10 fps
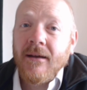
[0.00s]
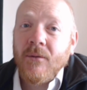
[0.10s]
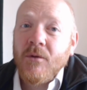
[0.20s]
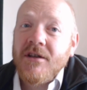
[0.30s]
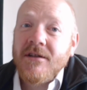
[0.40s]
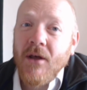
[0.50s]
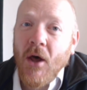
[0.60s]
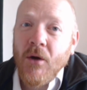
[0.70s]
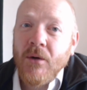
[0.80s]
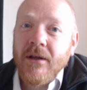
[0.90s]
which is the
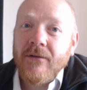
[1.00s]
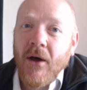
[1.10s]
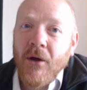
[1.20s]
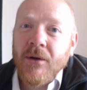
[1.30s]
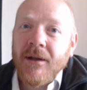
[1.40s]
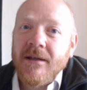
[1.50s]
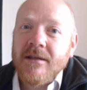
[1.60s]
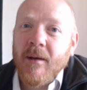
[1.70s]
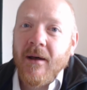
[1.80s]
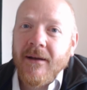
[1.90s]
Holy of Holies
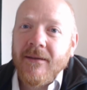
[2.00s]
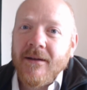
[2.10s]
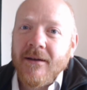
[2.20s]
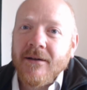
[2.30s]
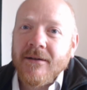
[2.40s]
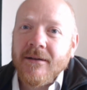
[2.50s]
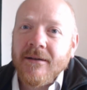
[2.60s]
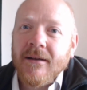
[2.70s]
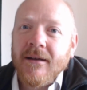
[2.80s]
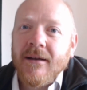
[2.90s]
behind the curtain,
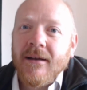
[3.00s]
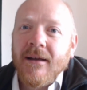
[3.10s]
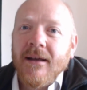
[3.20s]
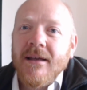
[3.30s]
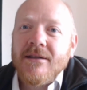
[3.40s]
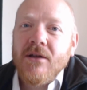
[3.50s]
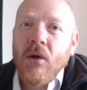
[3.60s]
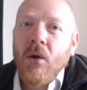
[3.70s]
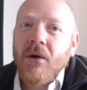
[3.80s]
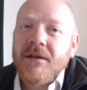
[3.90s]
is no
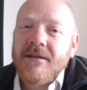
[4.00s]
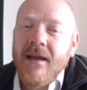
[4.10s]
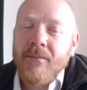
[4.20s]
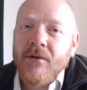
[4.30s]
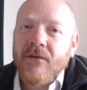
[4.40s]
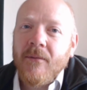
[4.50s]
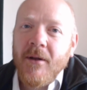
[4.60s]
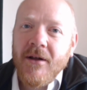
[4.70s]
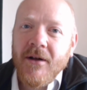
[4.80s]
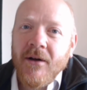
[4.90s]
longer separate from
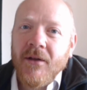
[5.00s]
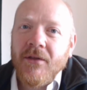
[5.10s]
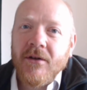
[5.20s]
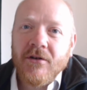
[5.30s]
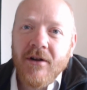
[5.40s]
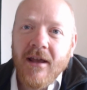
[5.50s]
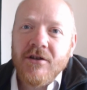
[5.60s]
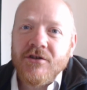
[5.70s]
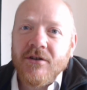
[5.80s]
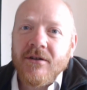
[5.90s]
earth, the
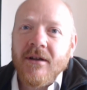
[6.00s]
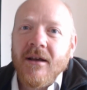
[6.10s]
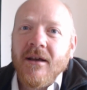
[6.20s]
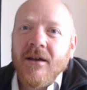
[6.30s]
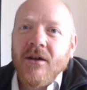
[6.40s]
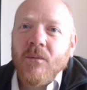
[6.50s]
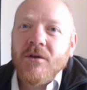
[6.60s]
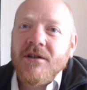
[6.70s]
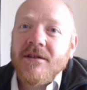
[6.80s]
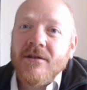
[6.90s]
creation,
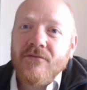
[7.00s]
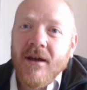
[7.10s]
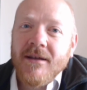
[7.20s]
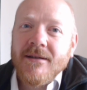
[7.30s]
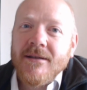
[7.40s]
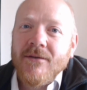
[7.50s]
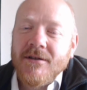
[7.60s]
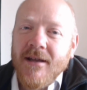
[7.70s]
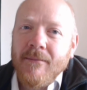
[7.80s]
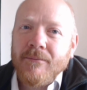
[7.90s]
which is the rest of the
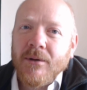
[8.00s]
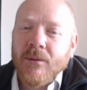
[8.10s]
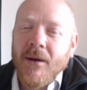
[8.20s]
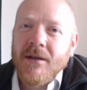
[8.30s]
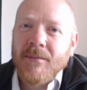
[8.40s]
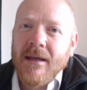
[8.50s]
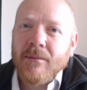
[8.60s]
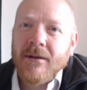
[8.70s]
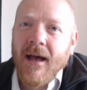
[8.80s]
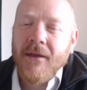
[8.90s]
temple where the
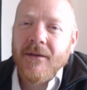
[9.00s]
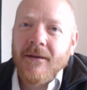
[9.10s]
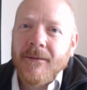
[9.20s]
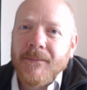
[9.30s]
people gather.